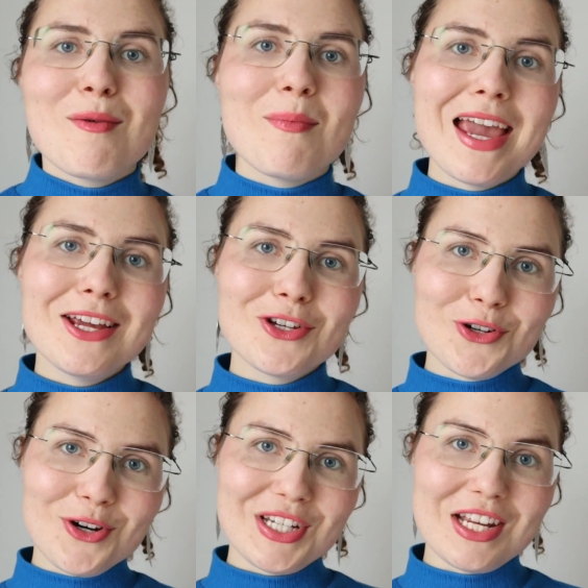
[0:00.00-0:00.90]
Make
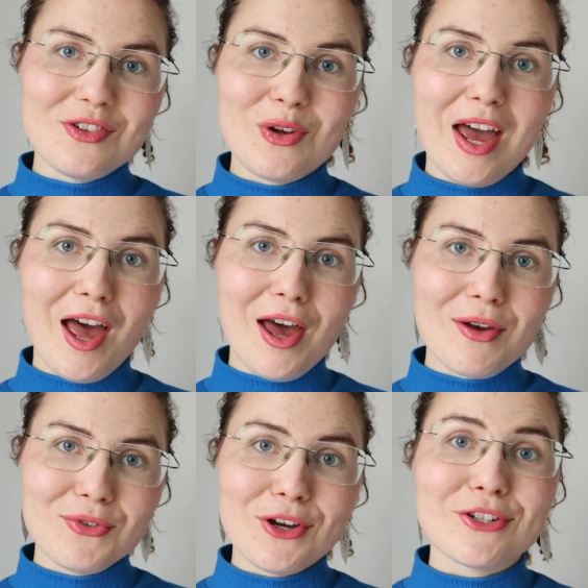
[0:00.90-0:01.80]
sure that you
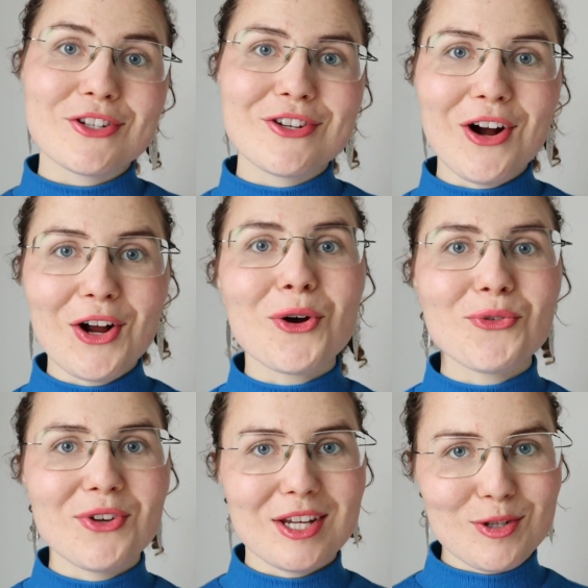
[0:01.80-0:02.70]
have a stock of
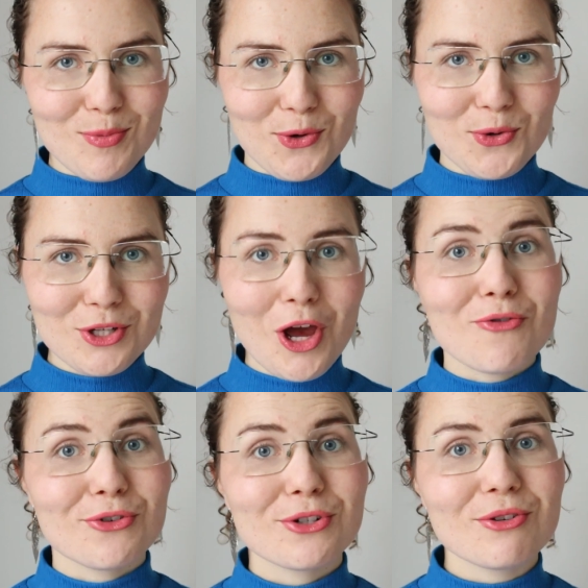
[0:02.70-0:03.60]
Finnish booze
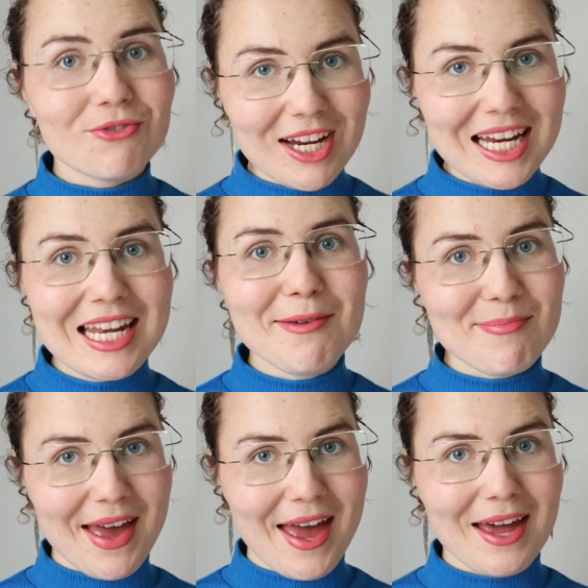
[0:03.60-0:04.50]
for the really
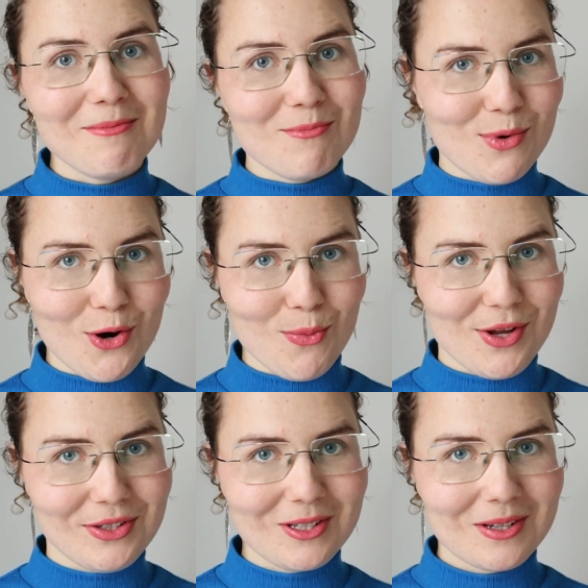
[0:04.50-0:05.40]
bad
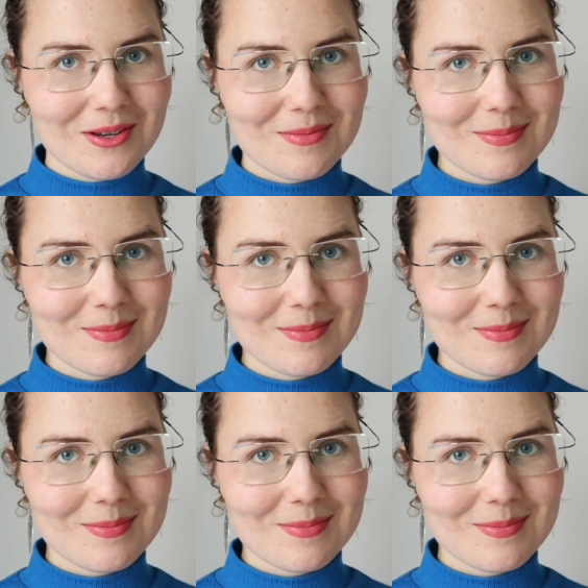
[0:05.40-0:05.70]
moments.